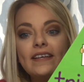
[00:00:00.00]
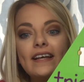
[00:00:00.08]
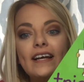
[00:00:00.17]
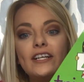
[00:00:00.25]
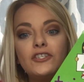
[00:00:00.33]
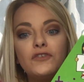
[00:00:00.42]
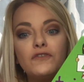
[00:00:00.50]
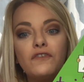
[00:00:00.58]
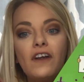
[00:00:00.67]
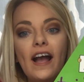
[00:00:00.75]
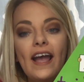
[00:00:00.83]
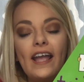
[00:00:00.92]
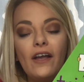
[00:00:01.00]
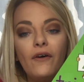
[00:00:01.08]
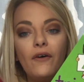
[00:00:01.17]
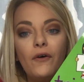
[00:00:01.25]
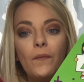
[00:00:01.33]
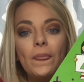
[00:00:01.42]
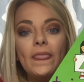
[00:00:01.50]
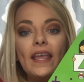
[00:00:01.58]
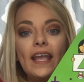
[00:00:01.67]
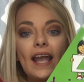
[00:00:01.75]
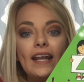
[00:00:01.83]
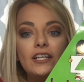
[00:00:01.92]
A triangle.
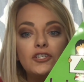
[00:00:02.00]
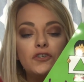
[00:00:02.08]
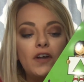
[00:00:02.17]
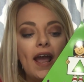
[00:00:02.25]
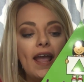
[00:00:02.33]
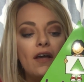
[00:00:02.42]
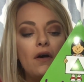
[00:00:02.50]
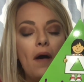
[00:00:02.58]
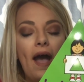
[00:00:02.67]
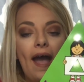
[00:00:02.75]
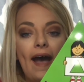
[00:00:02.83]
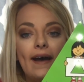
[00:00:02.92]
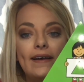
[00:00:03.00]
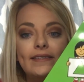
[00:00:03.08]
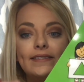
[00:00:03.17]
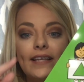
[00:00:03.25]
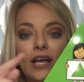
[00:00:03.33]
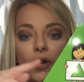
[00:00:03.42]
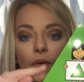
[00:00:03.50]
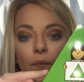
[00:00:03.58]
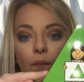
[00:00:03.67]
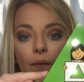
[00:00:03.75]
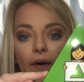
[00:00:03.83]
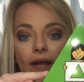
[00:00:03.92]
And a triangle has
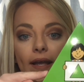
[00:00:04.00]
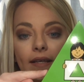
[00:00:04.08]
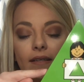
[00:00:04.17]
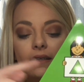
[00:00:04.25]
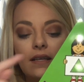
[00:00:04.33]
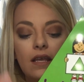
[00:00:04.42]
1,